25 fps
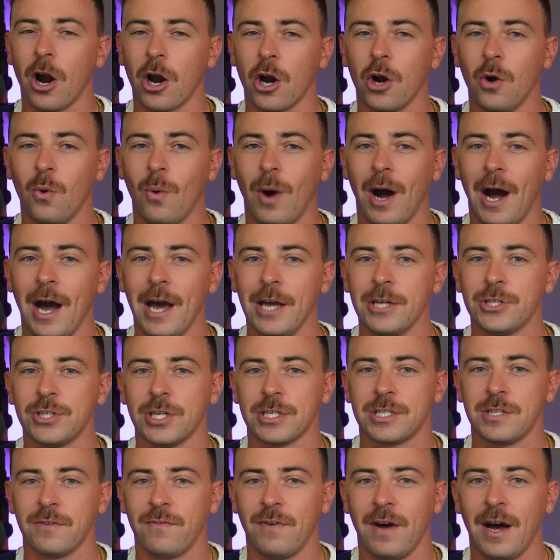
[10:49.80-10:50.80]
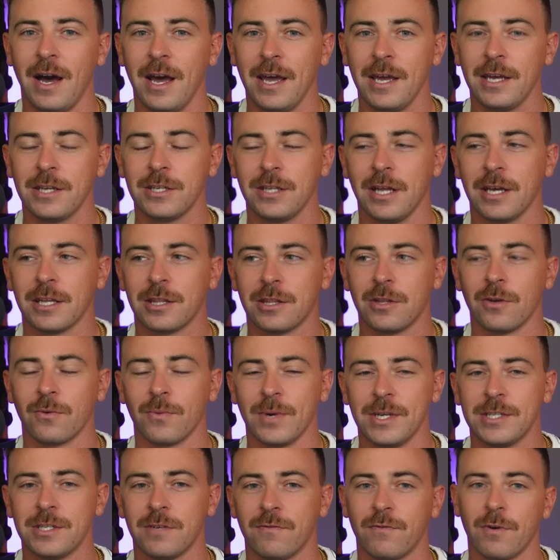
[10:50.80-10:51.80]
ROI justifying like the
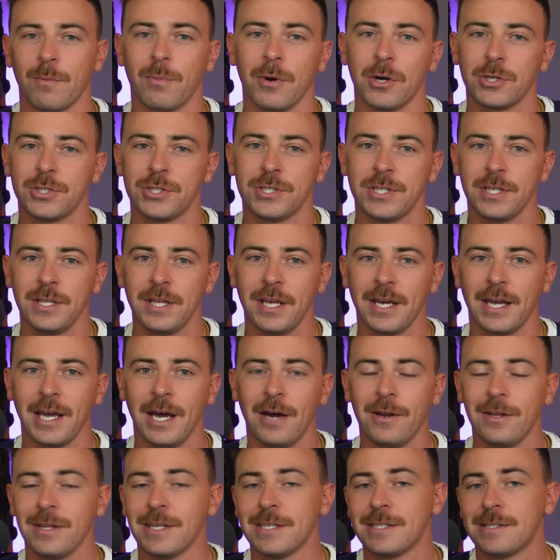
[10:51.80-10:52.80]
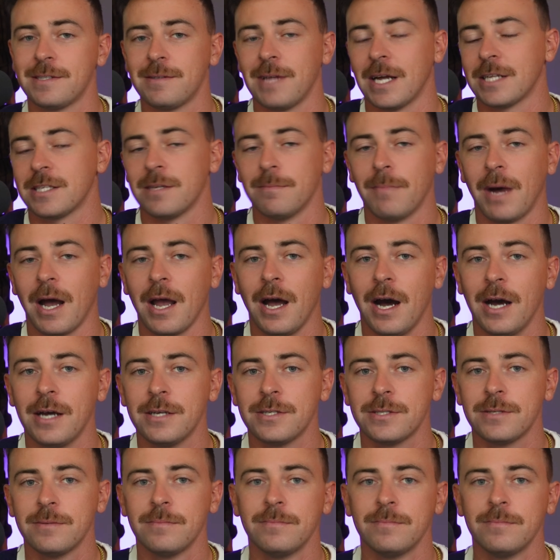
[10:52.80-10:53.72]
reason for purchasing the account. At least that's in my eyes.